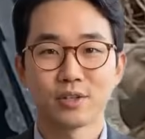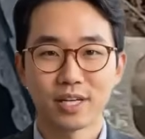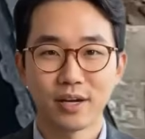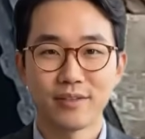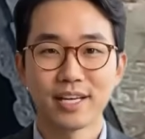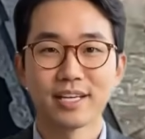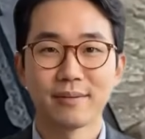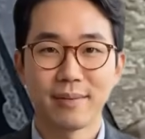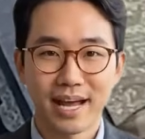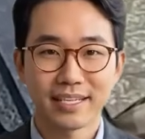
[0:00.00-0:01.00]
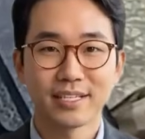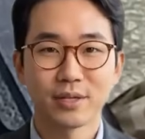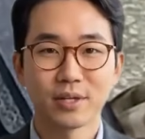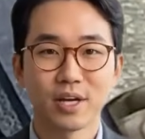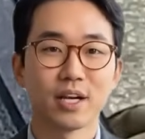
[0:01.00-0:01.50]
concealed ambush
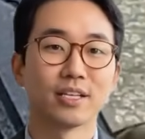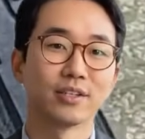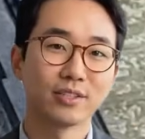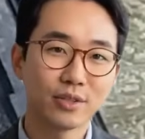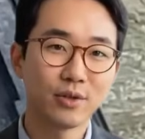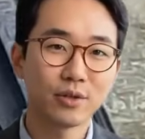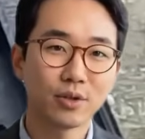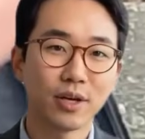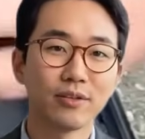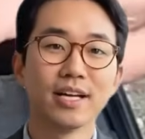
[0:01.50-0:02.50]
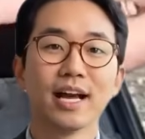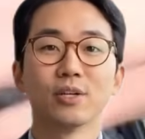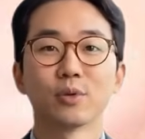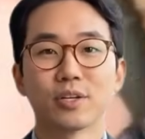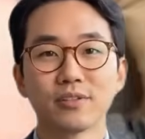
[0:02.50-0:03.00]
vector, patiently waiting under
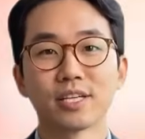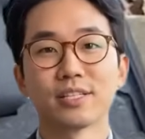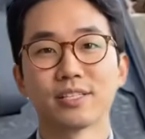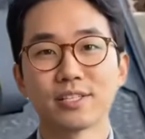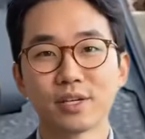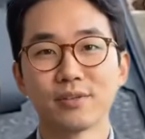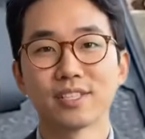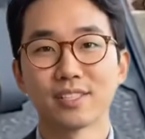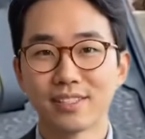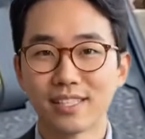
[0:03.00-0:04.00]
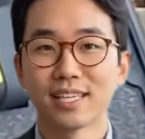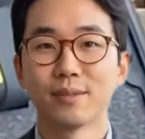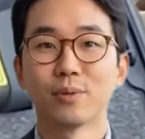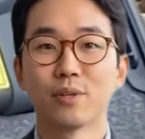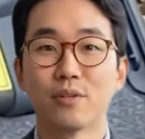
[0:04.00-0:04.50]
cover for the optimal
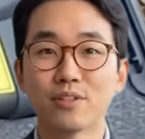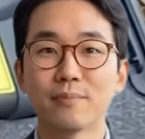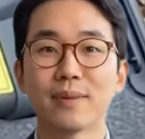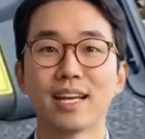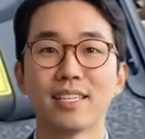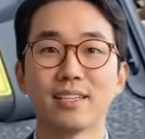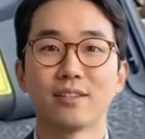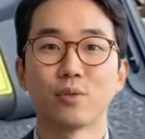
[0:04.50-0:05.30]
engagement window. The